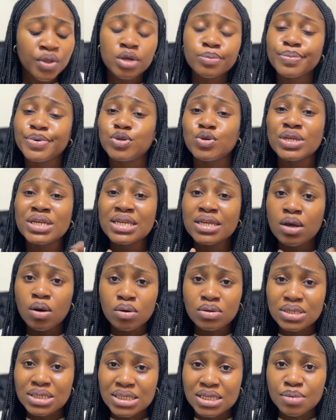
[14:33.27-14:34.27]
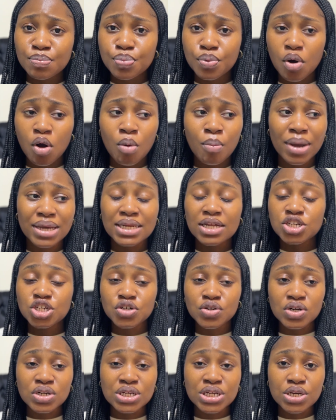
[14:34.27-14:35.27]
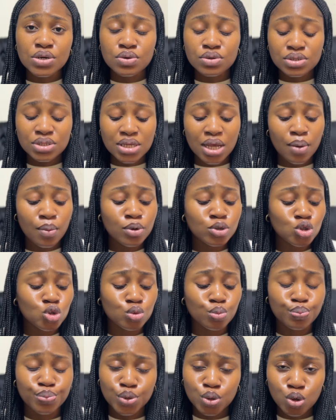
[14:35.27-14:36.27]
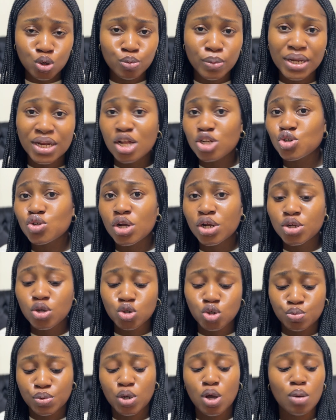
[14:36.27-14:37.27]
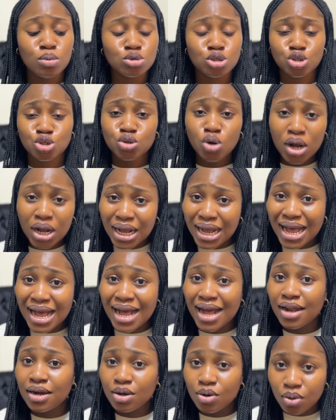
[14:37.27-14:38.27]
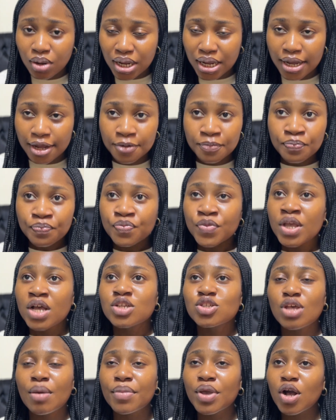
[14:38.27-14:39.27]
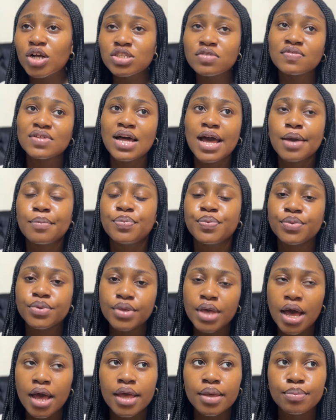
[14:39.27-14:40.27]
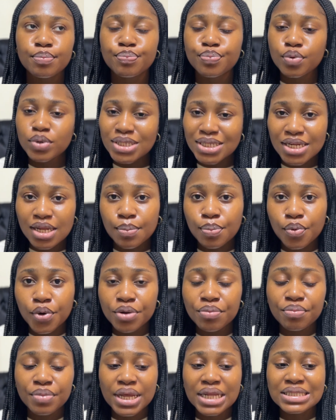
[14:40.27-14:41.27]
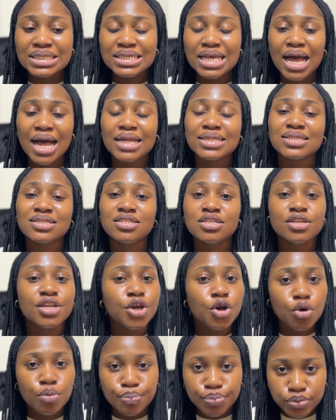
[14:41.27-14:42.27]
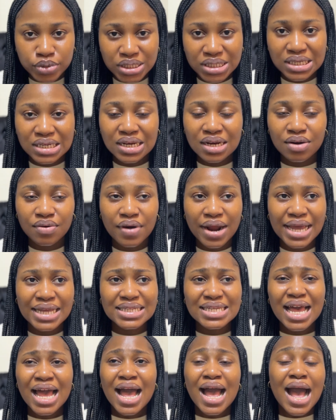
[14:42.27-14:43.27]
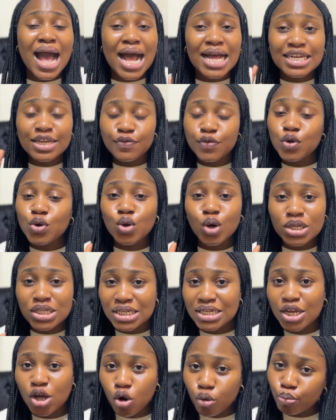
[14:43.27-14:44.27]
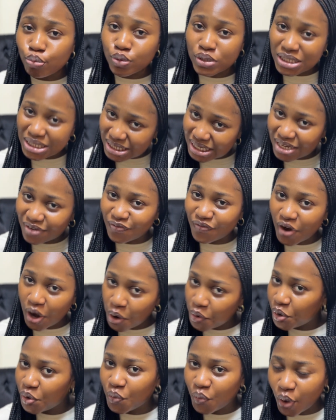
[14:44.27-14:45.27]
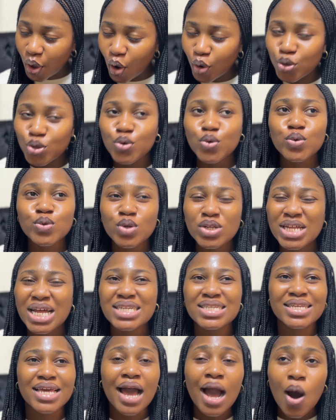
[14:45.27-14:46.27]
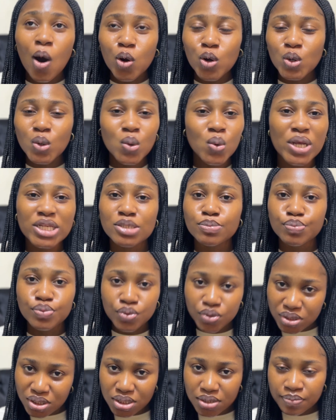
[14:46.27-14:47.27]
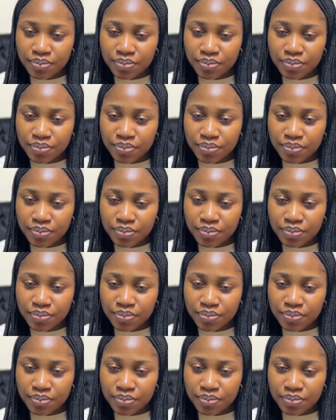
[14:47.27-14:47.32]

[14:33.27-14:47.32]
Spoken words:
be doing nail dip on my natural nails. I want to build my natural nails to become stronger and longer. So because of that, I booked an appointment at the nail boutique, right? And if you know the nail boutique very well, you will know that they are always booked.